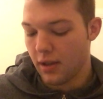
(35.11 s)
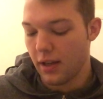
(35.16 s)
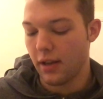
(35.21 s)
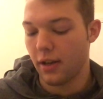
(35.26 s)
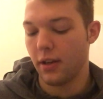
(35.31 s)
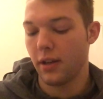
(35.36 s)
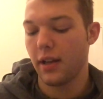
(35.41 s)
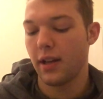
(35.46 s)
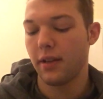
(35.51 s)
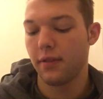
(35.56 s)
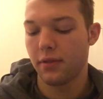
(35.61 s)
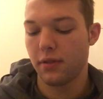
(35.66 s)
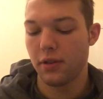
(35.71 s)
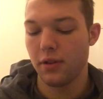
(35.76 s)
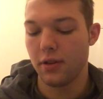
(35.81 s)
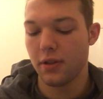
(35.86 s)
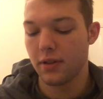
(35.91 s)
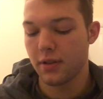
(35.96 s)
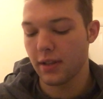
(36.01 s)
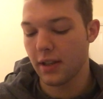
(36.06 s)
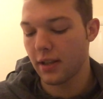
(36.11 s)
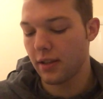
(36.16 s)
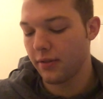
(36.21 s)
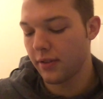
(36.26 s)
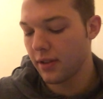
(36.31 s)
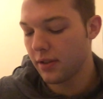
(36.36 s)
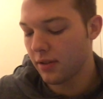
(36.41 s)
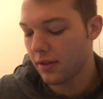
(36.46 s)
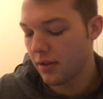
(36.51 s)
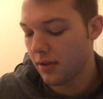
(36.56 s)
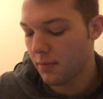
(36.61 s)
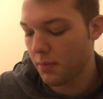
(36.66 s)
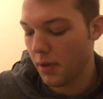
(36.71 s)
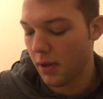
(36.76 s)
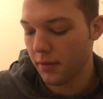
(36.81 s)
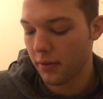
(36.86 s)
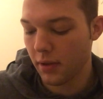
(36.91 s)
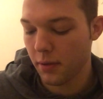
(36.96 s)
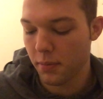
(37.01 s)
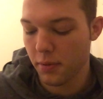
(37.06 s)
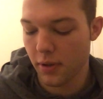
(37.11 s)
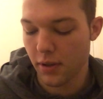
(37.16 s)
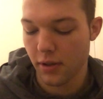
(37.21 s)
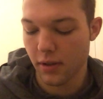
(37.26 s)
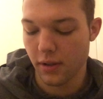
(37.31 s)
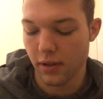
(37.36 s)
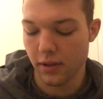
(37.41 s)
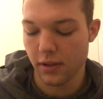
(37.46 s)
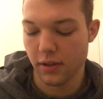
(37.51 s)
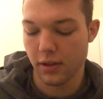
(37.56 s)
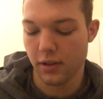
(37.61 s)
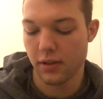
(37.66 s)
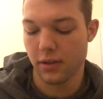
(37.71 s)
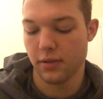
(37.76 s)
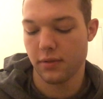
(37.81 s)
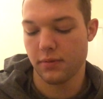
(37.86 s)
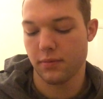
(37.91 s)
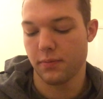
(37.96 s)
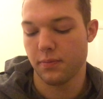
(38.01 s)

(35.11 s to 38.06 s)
I already have 2 units active insulin, but I'm going to put in another